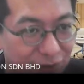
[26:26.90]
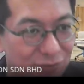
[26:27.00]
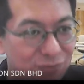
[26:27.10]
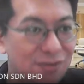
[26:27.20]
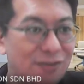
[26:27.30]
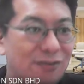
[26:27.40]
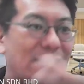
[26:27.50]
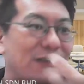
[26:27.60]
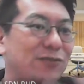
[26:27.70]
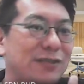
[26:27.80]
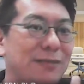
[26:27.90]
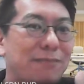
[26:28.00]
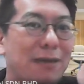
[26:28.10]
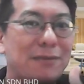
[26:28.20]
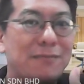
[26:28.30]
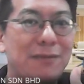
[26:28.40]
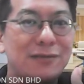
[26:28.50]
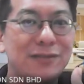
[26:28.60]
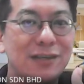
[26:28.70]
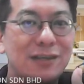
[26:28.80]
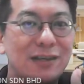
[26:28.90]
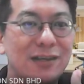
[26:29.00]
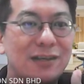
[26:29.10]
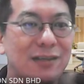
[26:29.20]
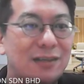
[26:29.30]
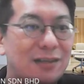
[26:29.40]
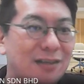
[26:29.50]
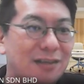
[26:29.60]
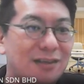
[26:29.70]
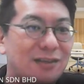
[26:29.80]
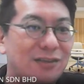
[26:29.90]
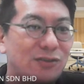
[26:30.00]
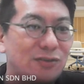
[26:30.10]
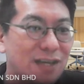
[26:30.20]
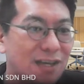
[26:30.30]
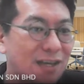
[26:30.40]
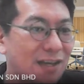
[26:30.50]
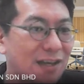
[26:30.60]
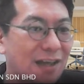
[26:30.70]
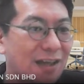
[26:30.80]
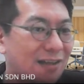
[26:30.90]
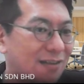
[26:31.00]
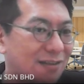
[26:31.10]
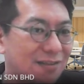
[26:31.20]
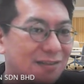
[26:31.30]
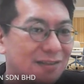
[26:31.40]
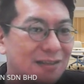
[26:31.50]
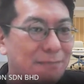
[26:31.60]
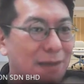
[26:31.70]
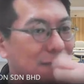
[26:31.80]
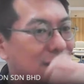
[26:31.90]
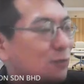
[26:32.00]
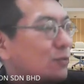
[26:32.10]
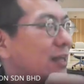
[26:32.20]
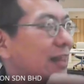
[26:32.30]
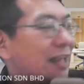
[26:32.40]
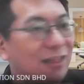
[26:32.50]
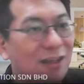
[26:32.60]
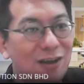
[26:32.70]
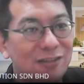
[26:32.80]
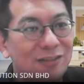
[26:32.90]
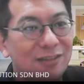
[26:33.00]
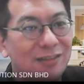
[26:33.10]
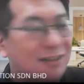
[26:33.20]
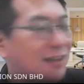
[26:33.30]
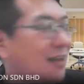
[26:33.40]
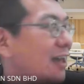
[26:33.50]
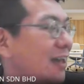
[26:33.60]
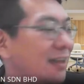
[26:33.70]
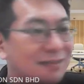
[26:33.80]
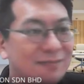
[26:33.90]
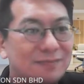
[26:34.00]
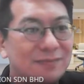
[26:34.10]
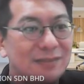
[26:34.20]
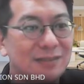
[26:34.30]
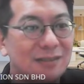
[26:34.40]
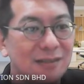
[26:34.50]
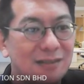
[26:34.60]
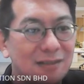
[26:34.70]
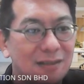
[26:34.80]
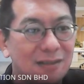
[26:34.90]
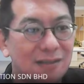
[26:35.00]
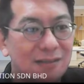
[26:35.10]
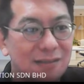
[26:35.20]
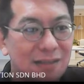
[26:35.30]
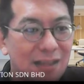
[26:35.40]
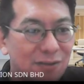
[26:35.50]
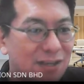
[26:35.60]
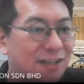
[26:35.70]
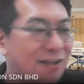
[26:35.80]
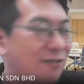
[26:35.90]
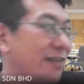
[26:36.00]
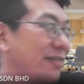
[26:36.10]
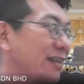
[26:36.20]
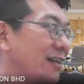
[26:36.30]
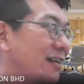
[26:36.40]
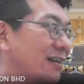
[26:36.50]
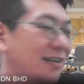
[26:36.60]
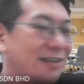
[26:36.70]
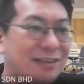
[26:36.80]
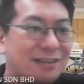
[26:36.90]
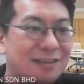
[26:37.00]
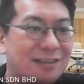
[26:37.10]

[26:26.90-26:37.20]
Usually you are using payment voucher, you key the payment to the landlord, okay? Then you key the rental,